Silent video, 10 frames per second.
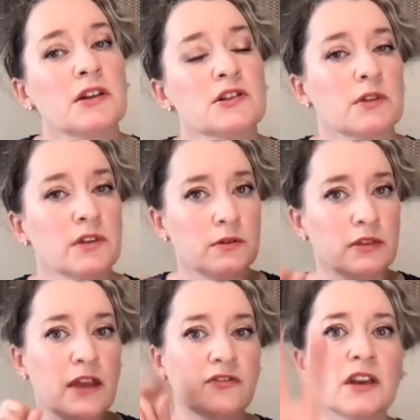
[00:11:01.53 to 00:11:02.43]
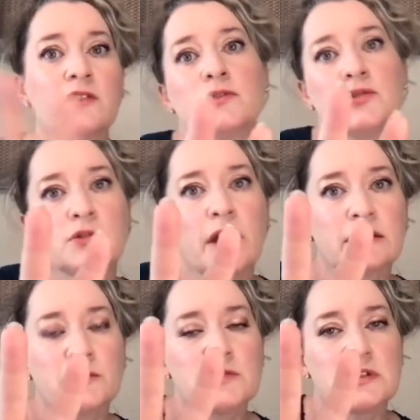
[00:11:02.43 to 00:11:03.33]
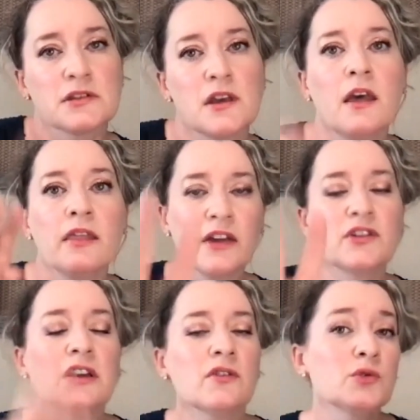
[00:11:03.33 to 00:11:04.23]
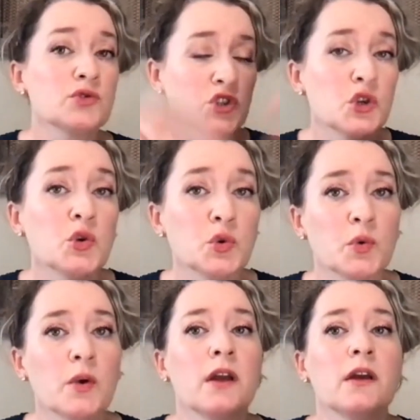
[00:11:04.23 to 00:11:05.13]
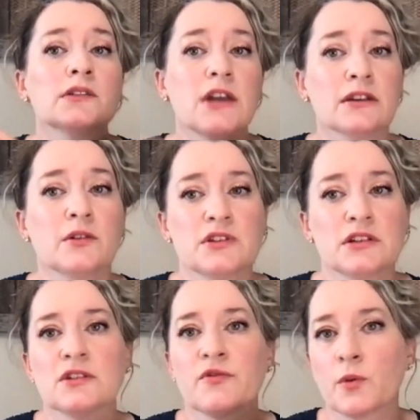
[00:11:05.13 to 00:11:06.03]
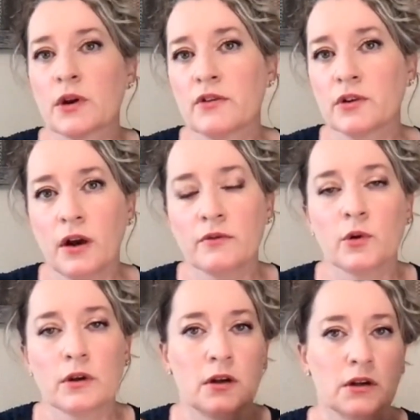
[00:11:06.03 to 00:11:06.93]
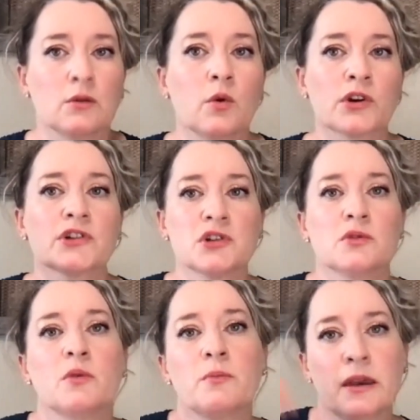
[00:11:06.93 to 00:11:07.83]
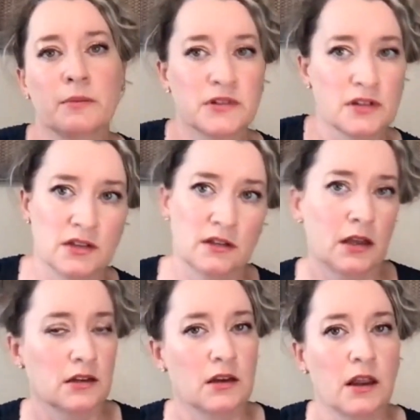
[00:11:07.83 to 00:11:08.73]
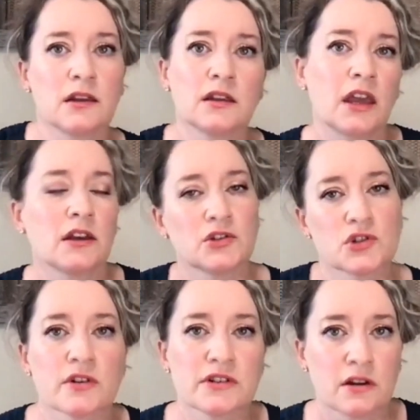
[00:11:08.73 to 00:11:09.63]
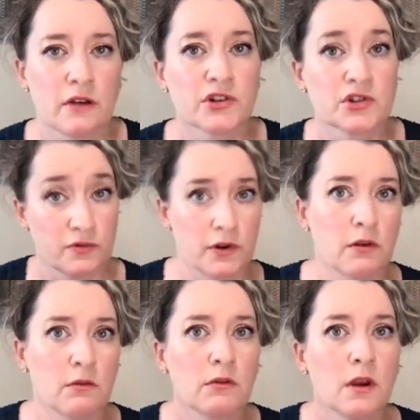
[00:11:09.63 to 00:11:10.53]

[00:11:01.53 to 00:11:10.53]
minutes with you, they have to give you 2 diagnoses. They have to give you 2 diagnoses for whatever you have going on in order to be able to send that in and get that insurance coverage for you.